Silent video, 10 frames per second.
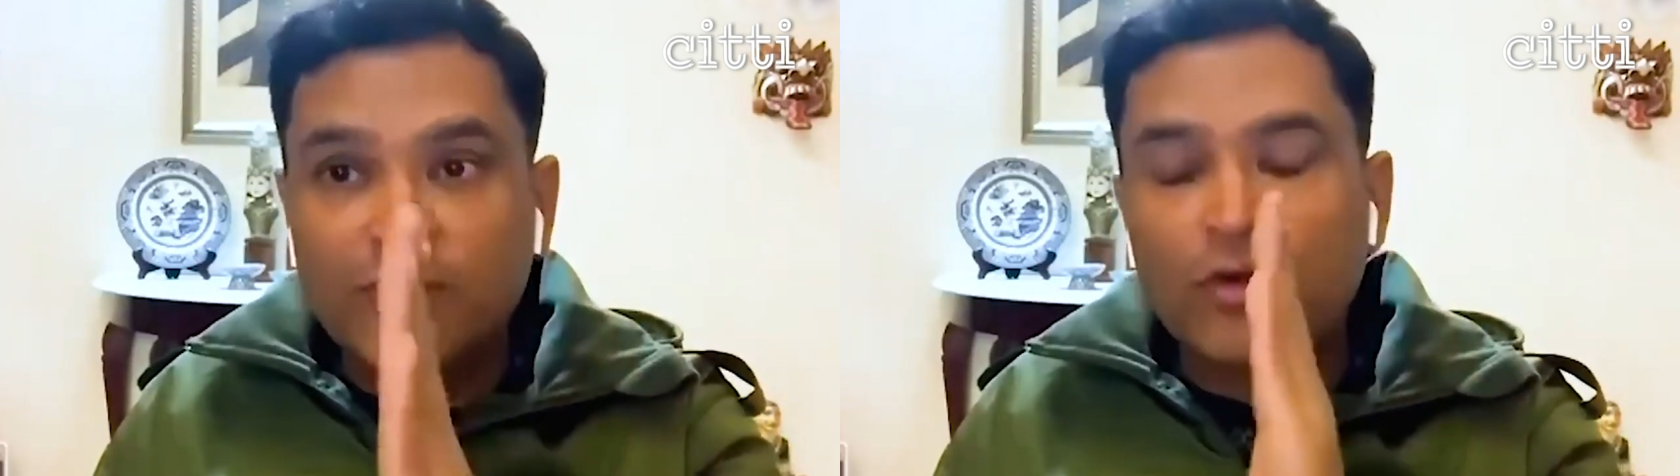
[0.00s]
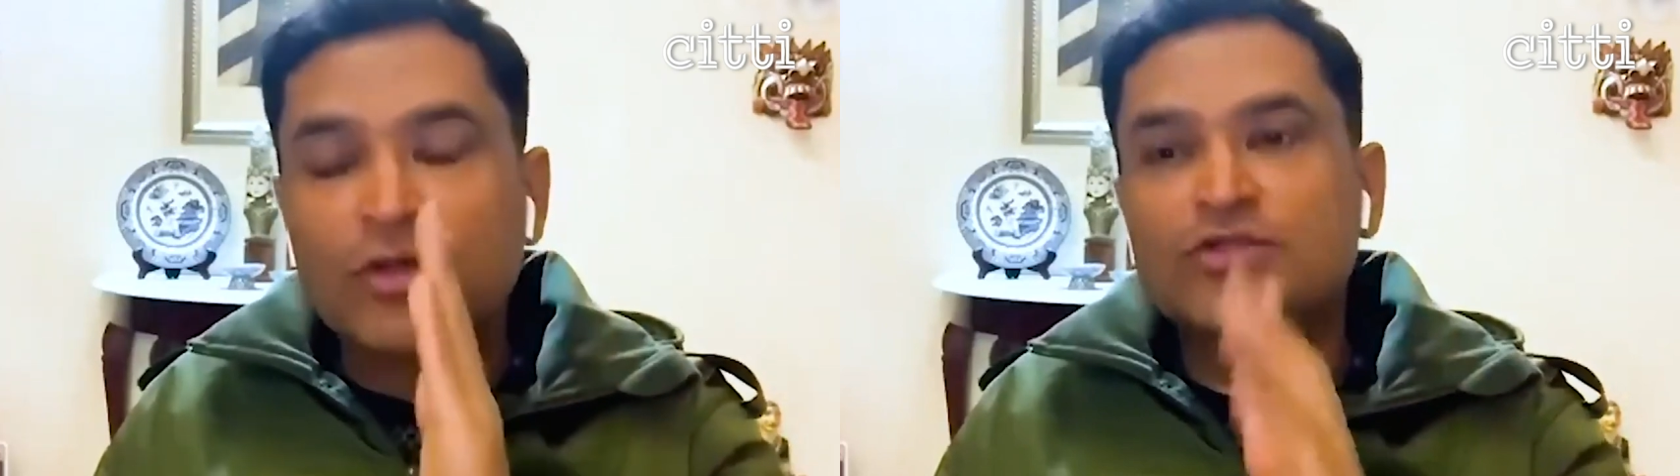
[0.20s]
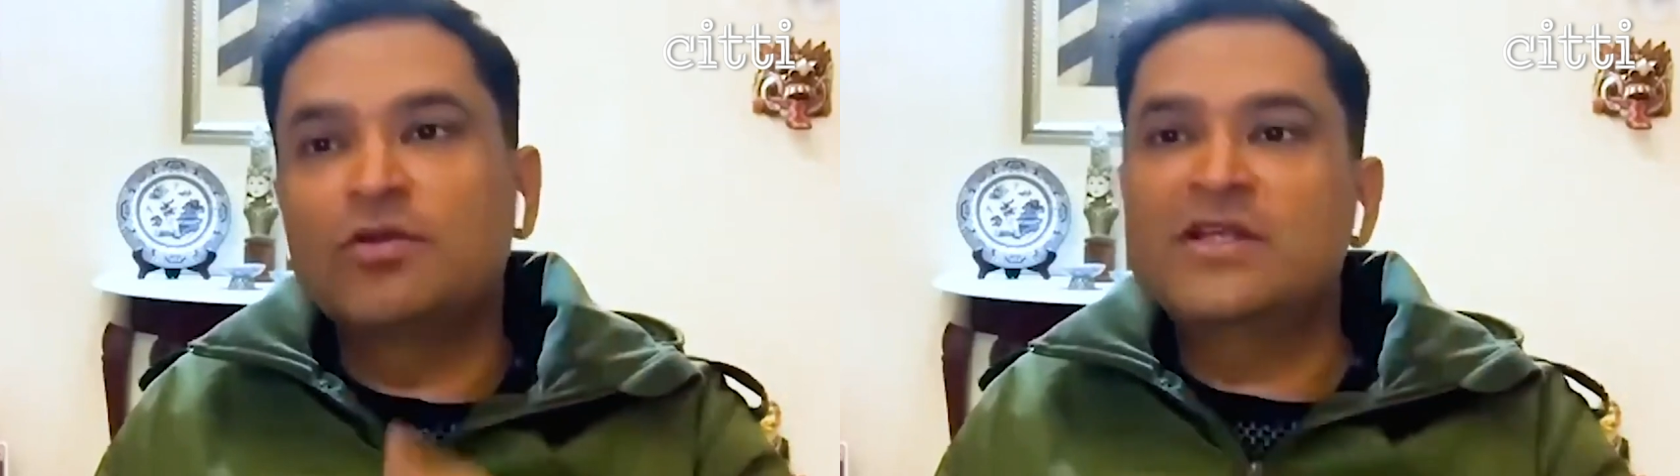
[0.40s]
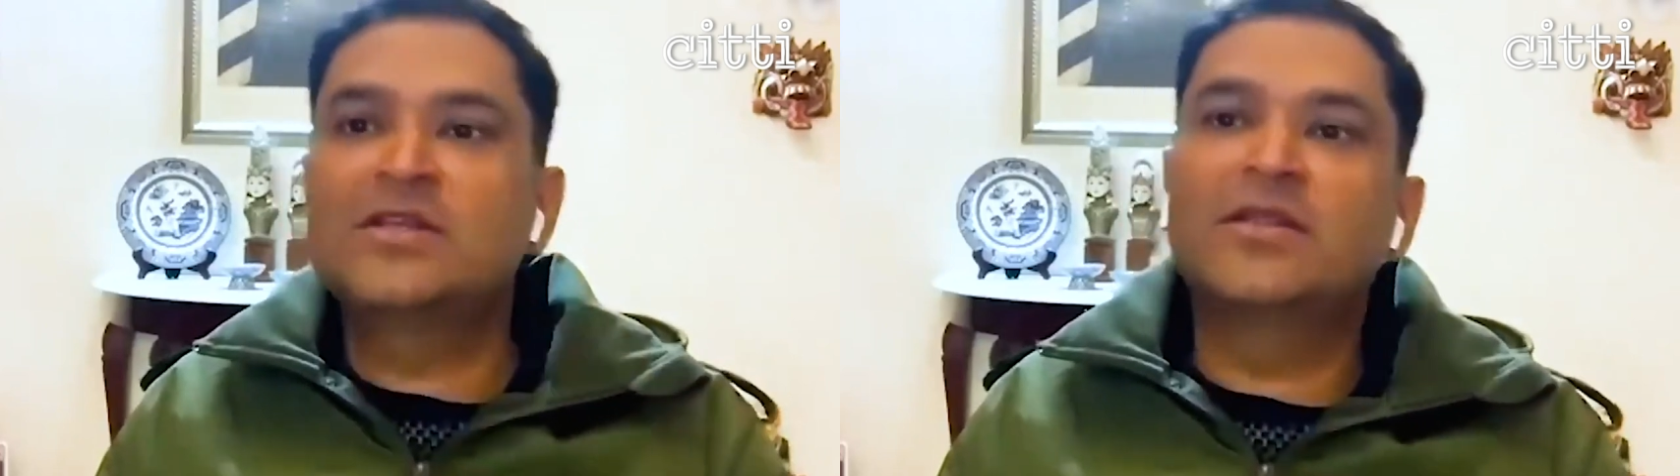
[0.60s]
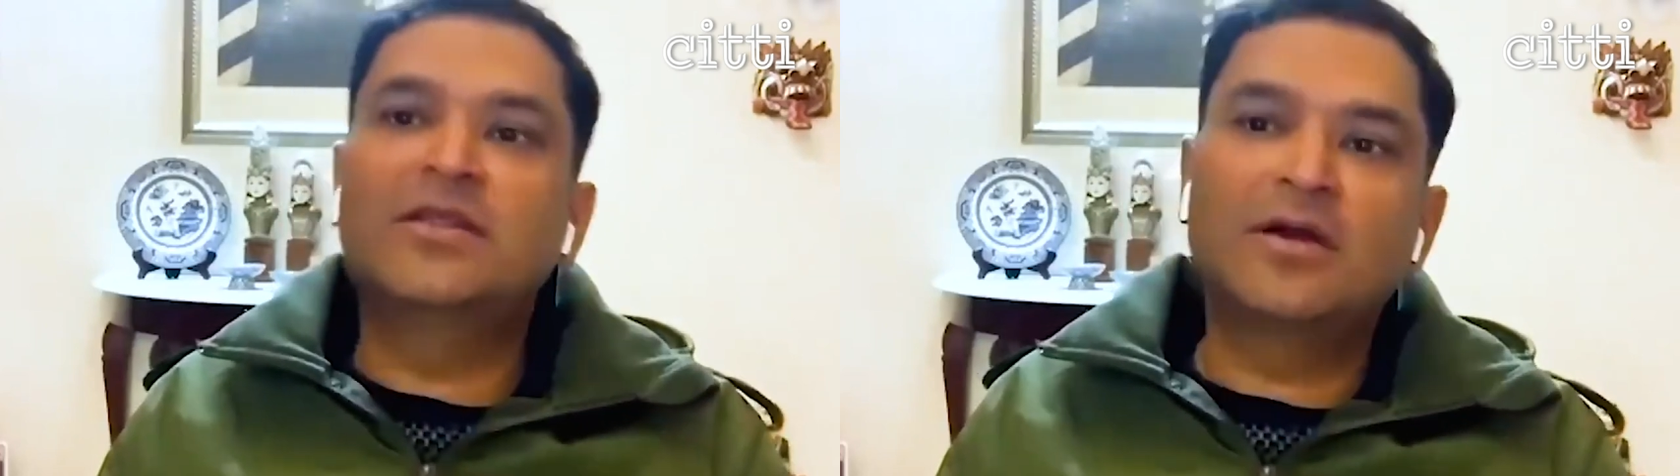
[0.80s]
is focused
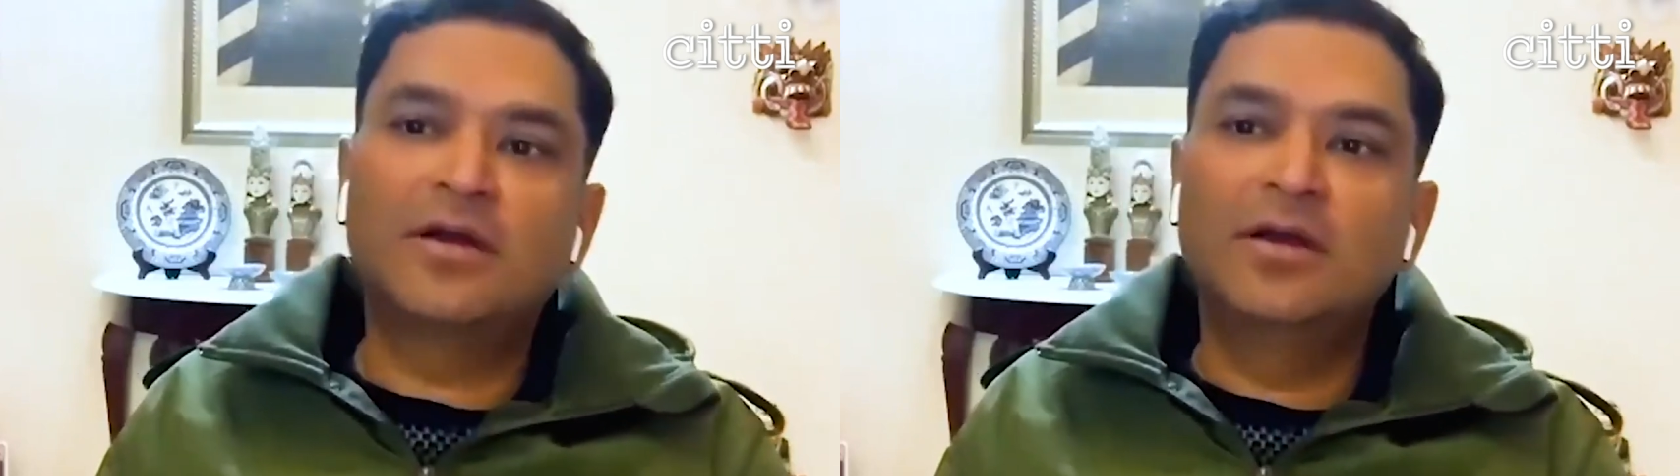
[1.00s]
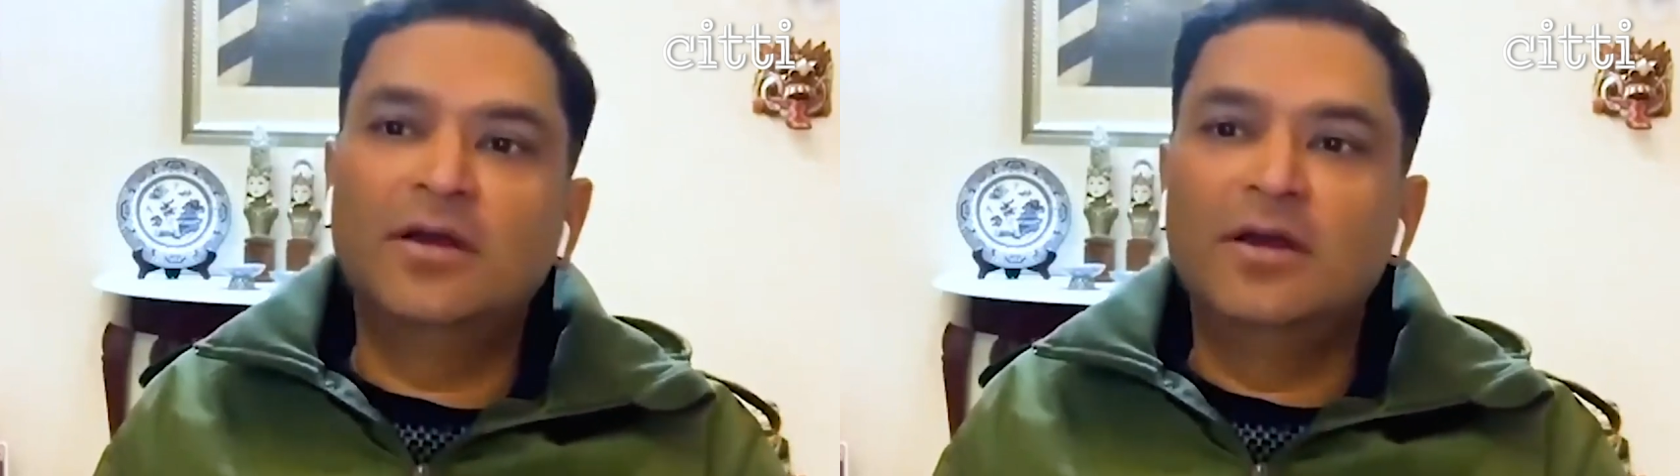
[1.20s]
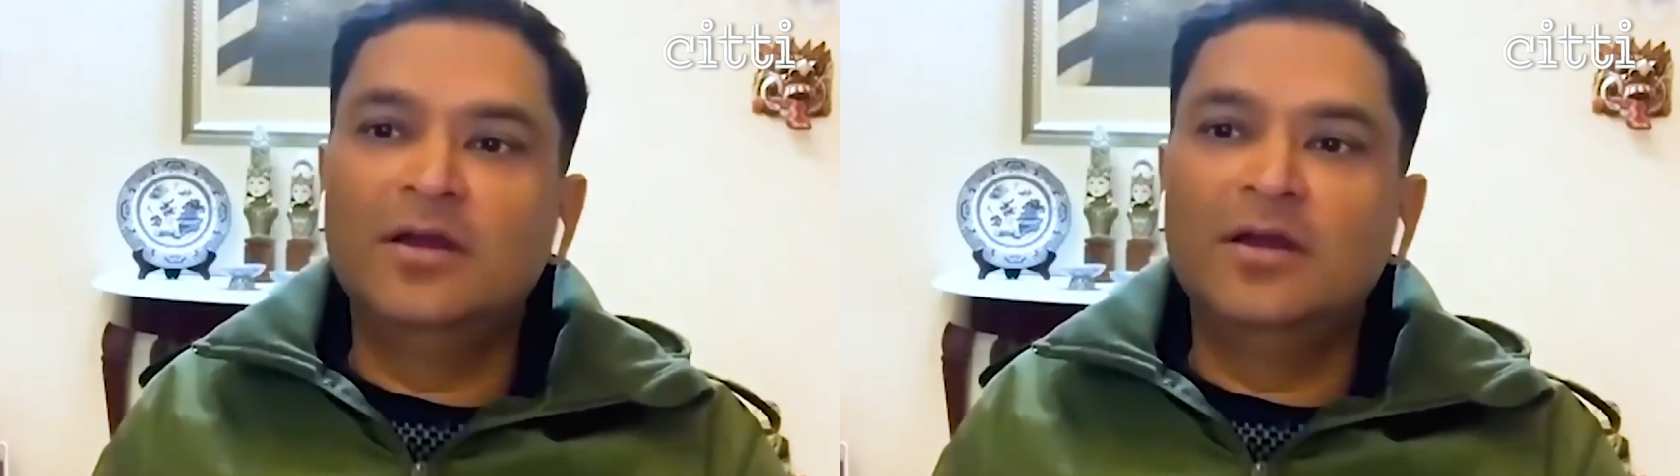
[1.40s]
on East Ladakh.